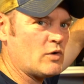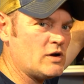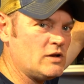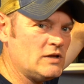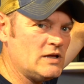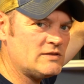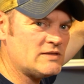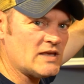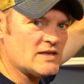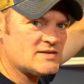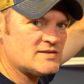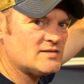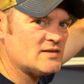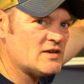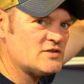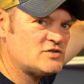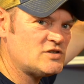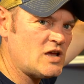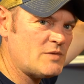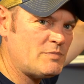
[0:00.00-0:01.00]
gonna let that
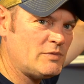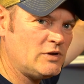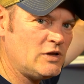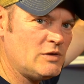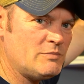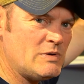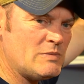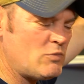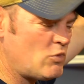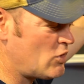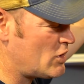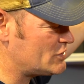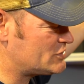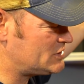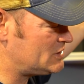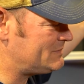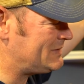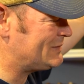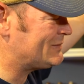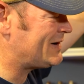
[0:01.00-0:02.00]
slush up a little bit more.
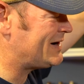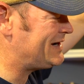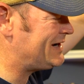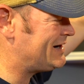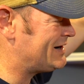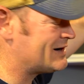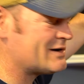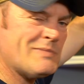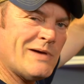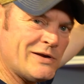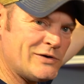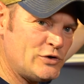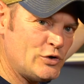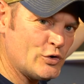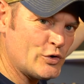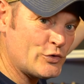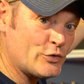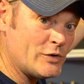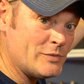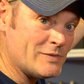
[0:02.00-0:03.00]
Should be ready here in about 2
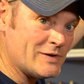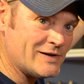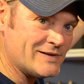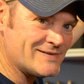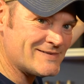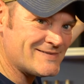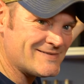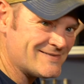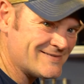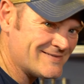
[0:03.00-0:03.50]
or 3 minutes.